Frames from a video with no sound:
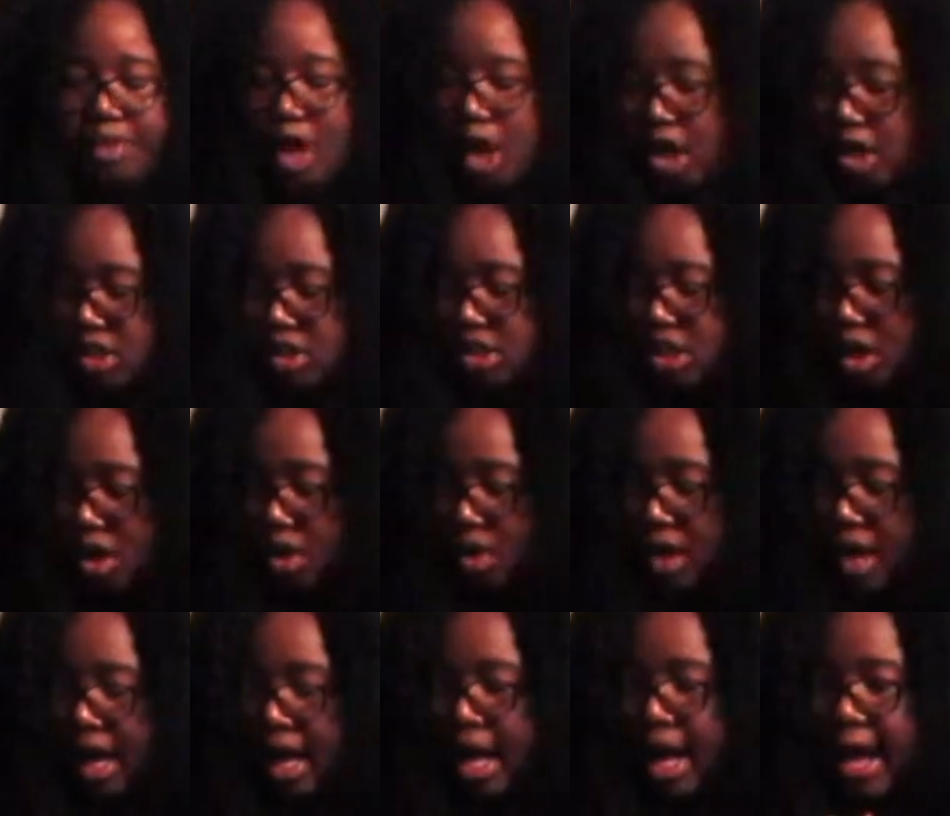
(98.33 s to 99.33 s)
Also,
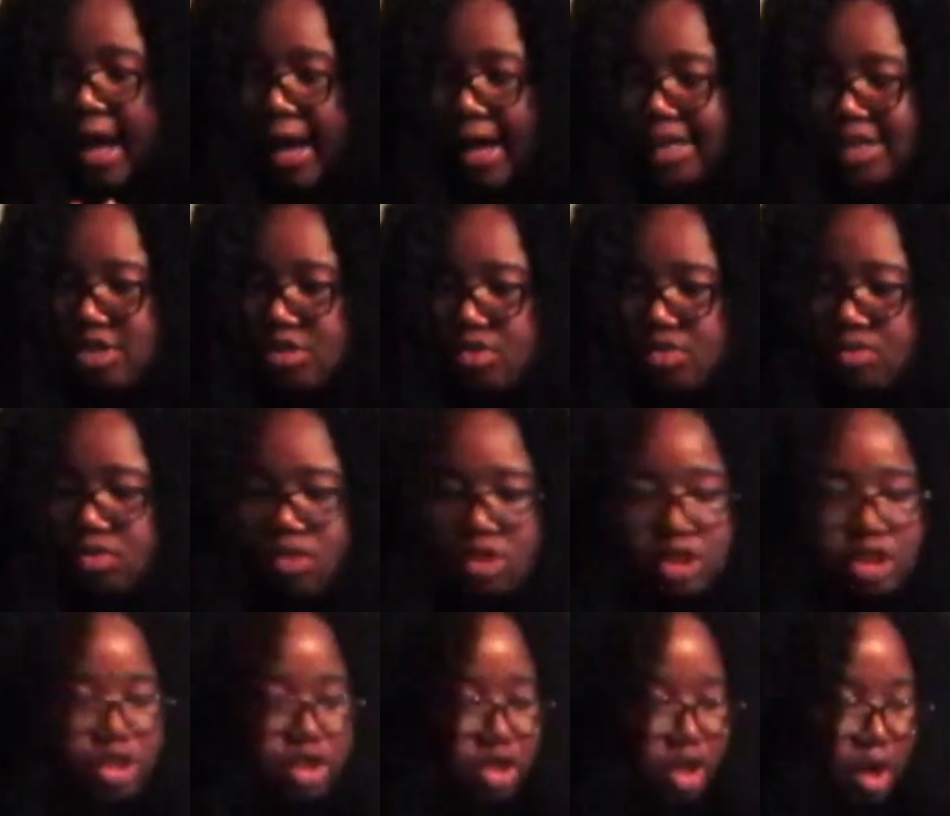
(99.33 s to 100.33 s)
I do
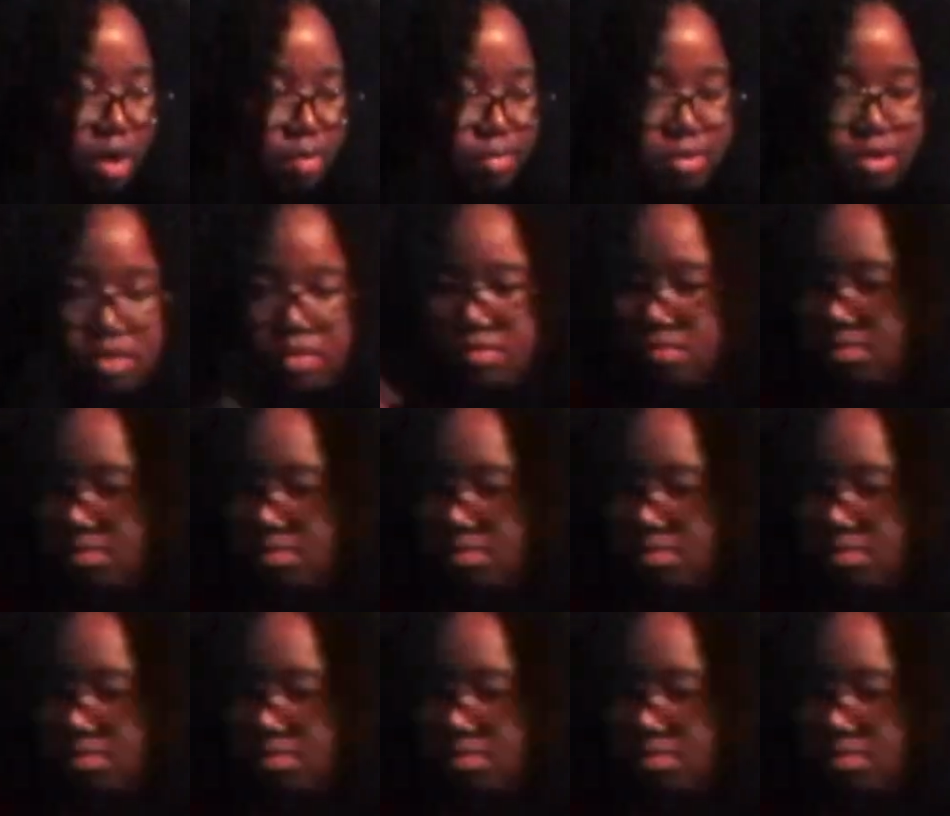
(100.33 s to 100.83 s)
sculpt